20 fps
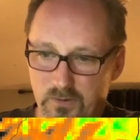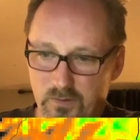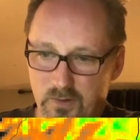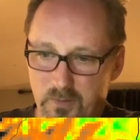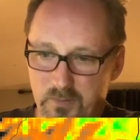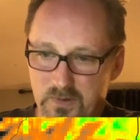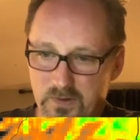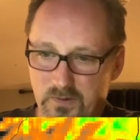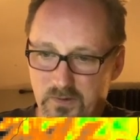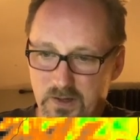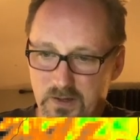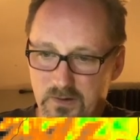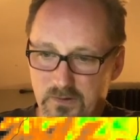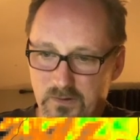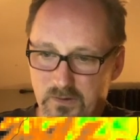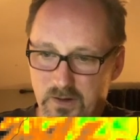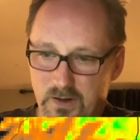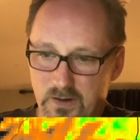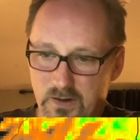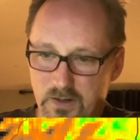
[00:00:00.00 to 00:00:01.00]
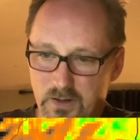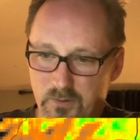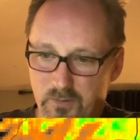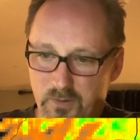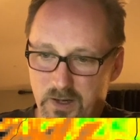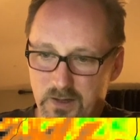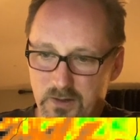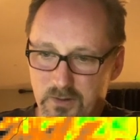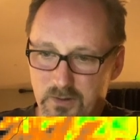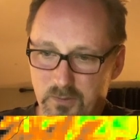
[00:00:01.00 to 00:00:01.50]
So I'm just going to start here
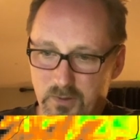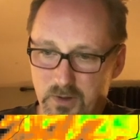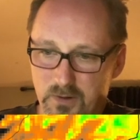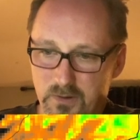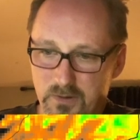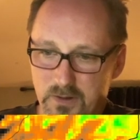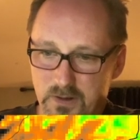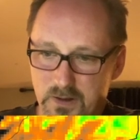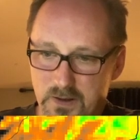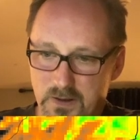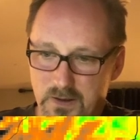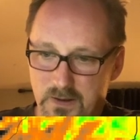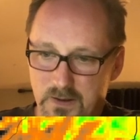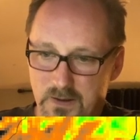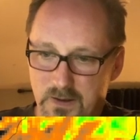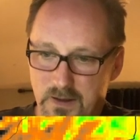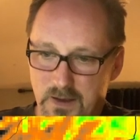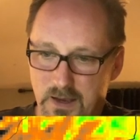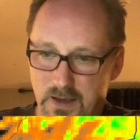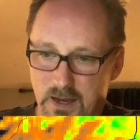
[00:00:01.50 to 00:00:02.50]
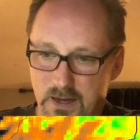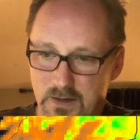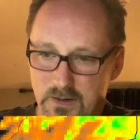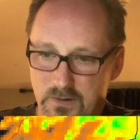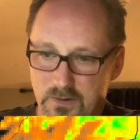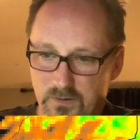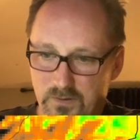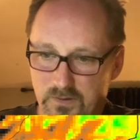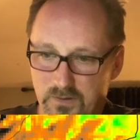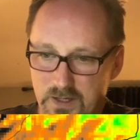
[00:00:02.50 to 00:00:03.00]
right at the road,
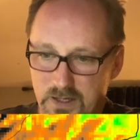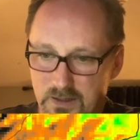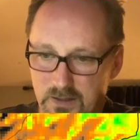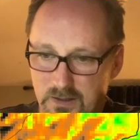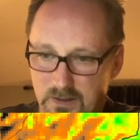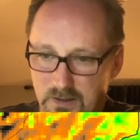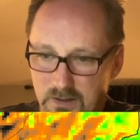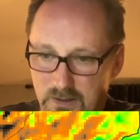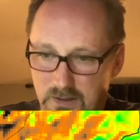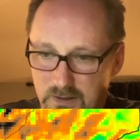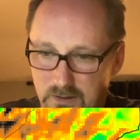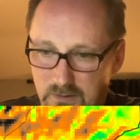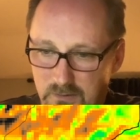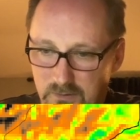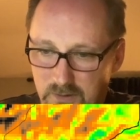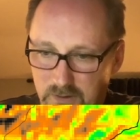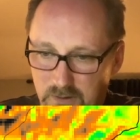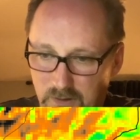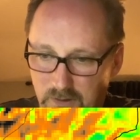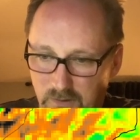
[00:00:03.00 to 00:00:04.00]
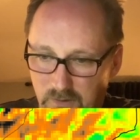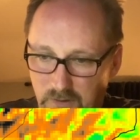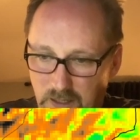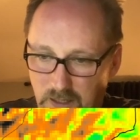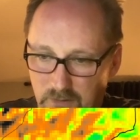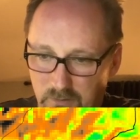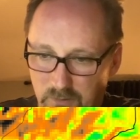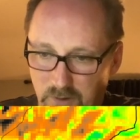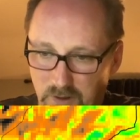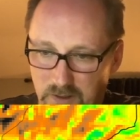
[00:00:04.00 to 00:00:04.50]
and you'll see there's
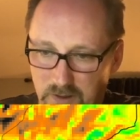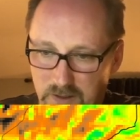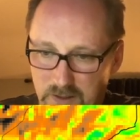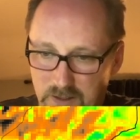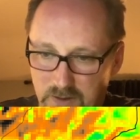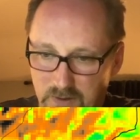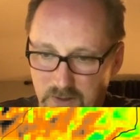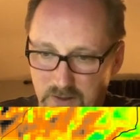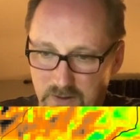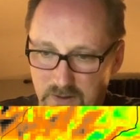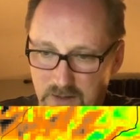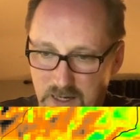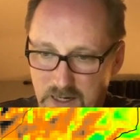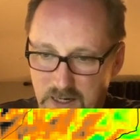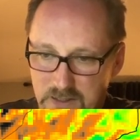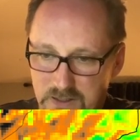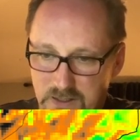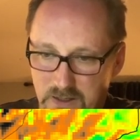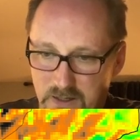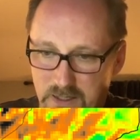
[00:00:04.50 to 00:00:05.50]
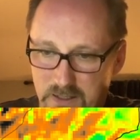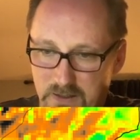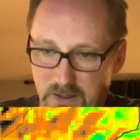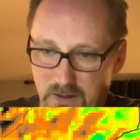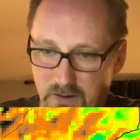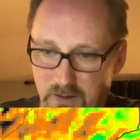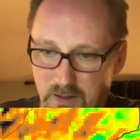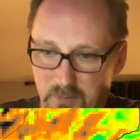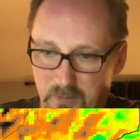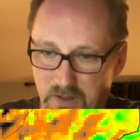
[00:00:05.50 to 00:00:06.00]
that really thin dashed line
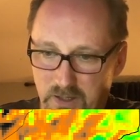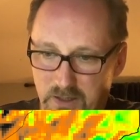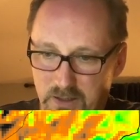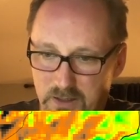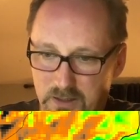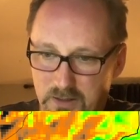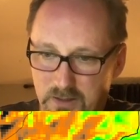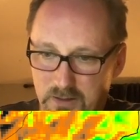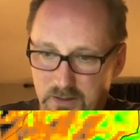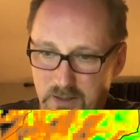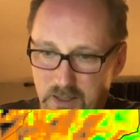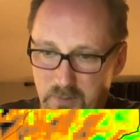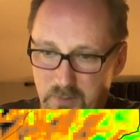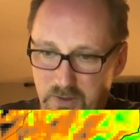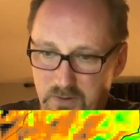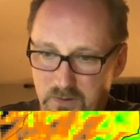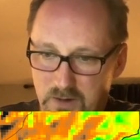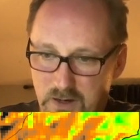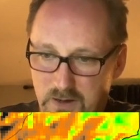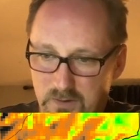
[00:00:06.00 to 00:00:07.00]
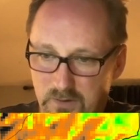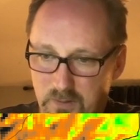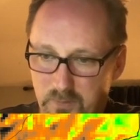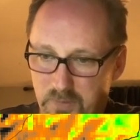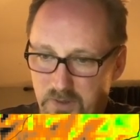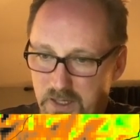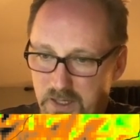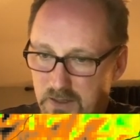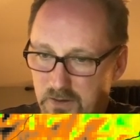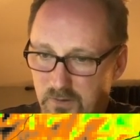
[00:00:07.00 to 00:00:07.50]
there, and I'm going to come across the
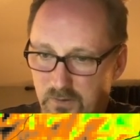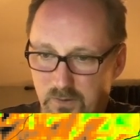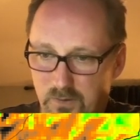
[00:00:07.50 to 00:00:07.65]
plane here.